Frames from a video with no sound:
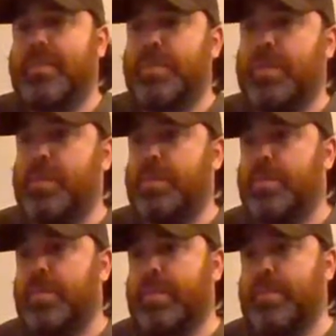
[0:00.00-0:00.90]
We're
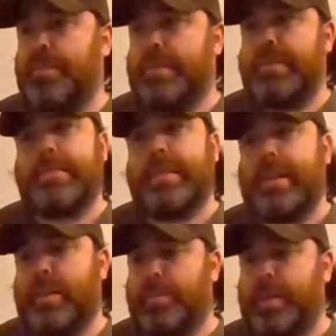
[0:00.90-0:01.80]
gonna bring the
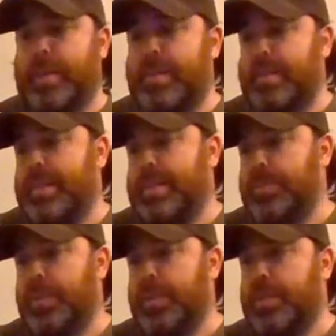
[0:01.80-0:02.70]
tag up again. Slight
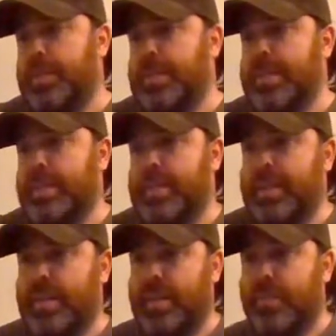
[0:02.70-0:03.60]
spoilers.
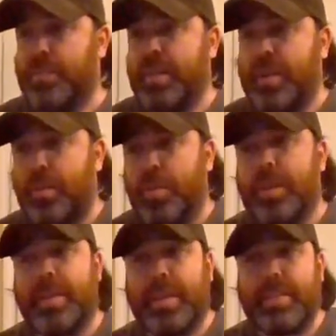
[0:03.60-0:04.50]
One
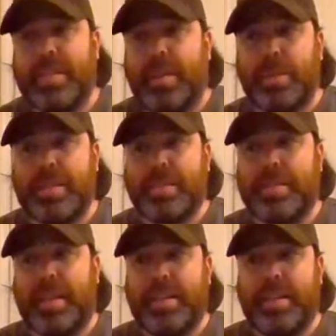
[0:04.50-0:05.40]
of the things I'm
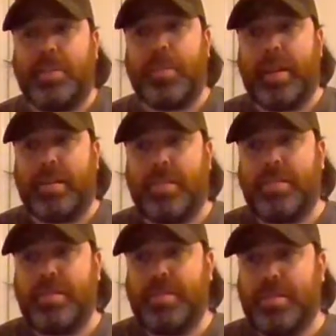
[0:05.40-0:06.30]
excited about
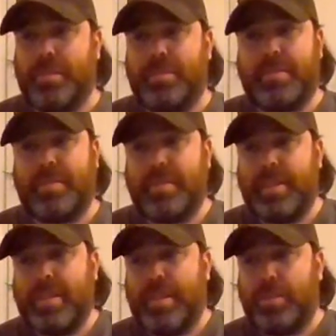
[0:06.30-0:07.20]
for
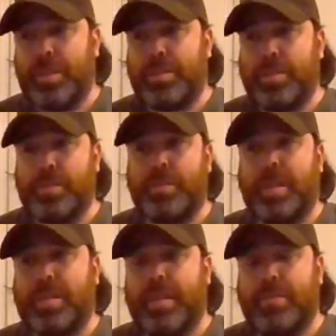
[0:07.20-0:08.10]
Winter Soldier
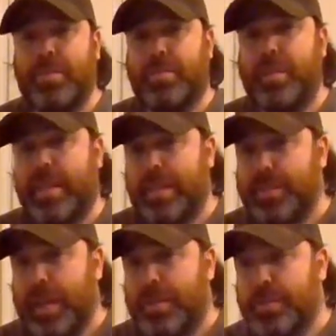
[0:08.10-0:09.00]
Falcon for the Flag
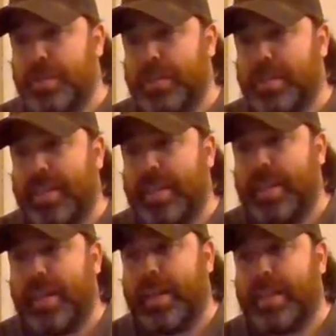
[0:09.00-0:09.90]
Smashers
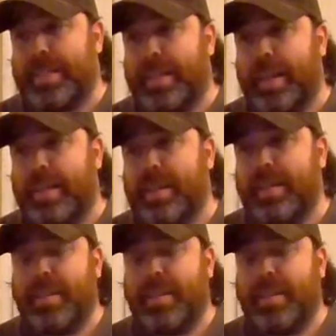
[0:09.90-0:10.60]
is that